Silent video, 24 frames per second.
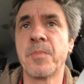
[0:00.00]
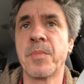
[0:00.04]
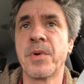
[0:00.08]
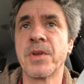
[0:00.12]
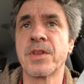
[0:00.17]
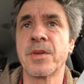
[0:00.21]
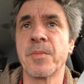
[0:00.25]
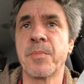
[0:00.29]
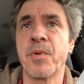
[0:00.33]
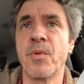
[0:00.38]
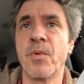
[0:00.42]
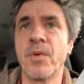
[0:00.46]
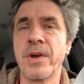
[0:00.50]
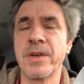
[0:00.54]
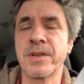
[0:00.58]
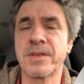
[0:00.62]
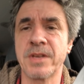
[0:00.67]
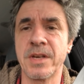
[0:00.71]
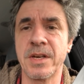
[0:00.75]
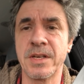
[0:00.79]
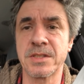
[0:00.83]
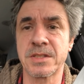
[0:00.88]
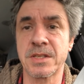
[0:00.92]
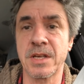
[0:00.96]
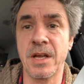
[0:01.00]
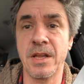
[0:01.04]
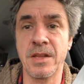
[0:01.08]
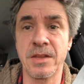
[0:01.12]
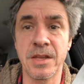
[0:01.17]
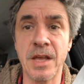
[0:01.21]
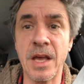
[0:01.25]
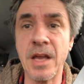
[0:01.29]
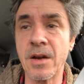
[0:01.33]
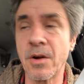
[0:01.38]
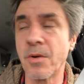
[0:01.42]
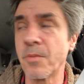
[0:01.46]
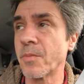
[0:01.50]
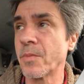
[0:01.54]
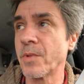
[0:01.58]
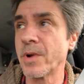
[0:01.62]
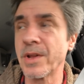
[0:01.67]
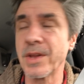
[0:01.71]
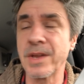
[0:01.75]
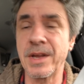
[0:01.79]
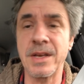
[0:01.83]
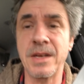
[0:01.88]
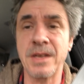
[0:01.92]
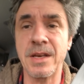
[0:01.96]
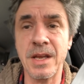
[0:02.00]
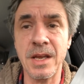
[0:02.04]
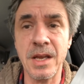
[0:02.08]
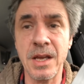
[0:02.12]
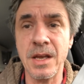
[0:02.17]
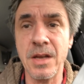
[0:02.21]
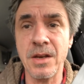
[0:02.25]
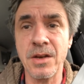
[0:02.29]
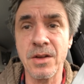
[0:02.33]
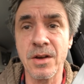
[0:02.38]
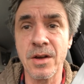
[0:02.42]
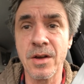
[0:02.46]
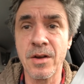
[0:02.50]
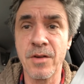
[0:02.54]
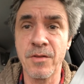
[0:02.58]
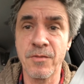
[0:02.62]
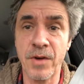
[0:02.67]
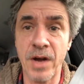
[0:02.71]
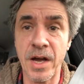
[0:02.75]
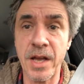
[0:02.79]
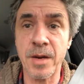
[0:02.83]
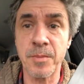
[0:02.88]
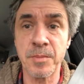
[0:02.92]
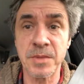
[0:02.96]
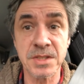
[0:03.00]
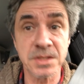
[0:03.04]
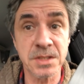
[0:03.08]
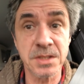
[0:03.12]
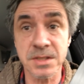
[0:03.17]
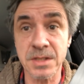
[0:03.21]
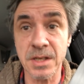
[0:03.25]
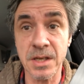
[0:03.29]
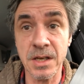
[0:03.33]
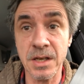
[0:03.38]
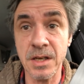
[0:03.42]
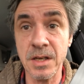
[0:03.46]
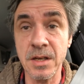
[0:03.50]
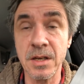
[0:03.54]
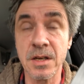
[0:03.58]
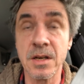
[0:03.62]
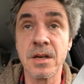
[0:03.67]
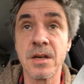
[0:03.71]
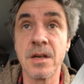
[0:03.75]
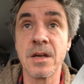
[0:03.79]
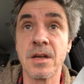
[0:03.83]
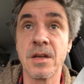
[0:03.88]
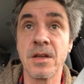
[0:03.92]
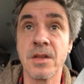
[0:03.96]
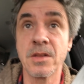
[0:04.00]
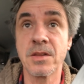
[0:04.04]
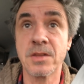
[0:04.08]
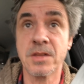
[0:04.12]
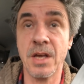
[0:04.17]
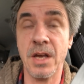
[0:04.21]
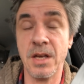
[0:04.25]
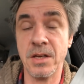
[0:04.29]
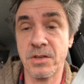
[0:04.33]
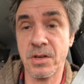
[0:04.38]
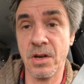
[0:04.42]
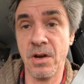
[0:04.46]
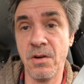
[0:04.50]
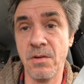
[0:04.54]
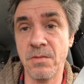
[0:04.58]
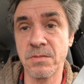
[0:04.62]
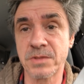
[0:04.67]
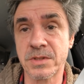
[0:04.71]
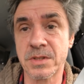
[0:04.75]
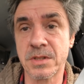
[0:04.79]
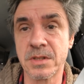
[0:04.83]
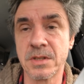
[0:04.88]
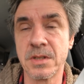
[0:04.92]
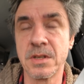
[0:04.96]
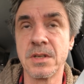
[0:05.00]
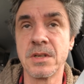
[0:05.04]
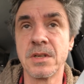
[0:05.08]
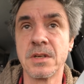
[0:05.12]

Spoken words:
but the point is, they don't really need vitamin C. They don't.